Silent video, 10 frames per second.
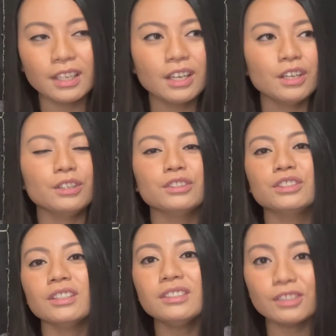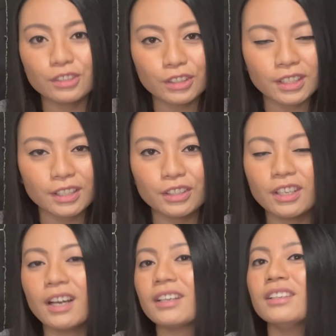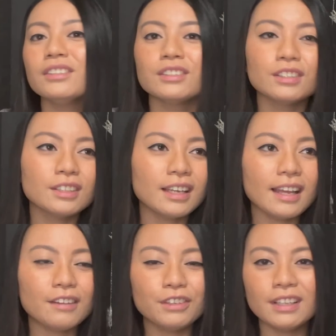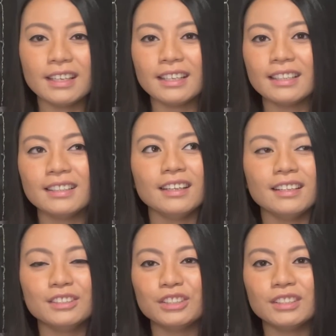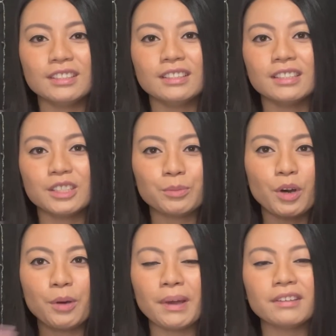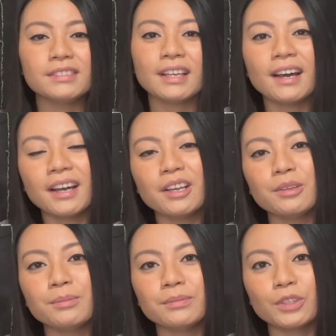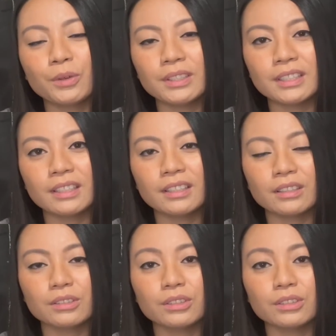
You're just learning. You're not going to learn everything in just this small amount of time going to clinicals.